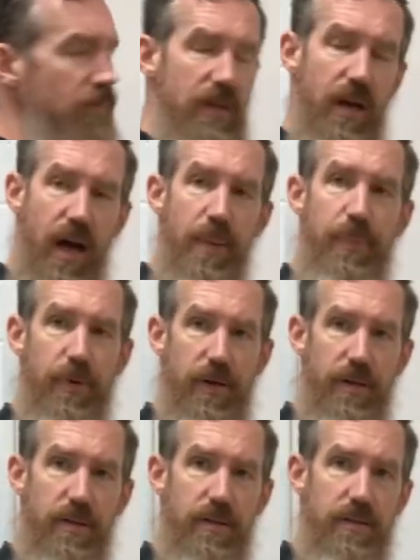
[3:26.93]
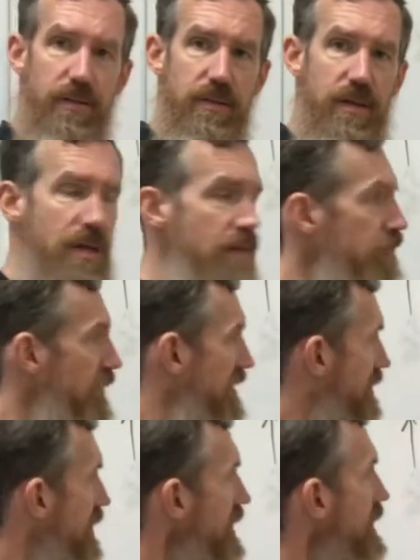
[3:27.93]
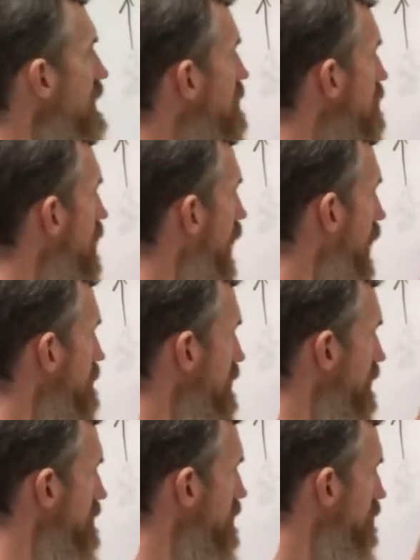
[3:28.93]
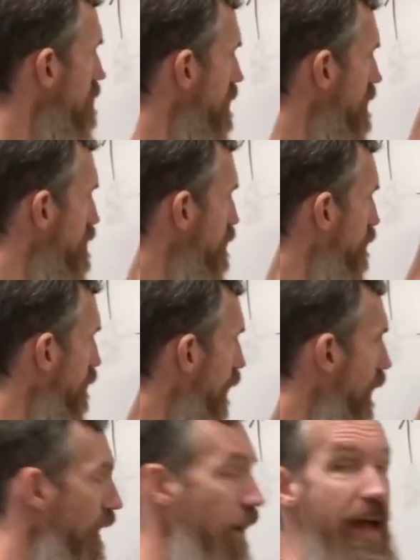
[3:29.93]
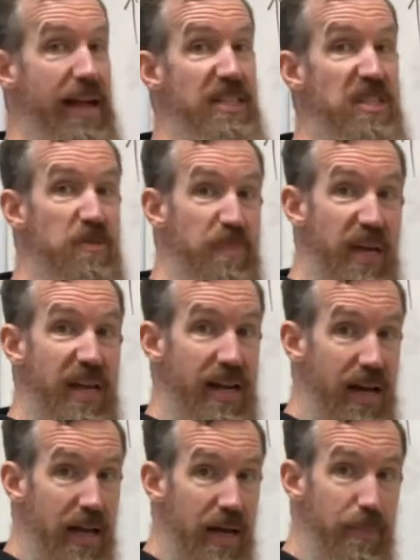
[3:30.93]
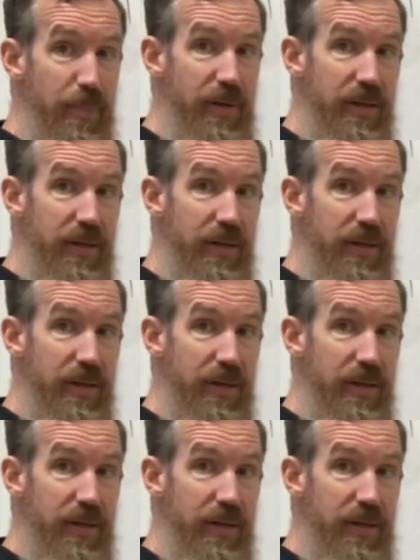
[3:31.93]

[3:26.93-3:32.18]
upward, but this object is going to fall and speed up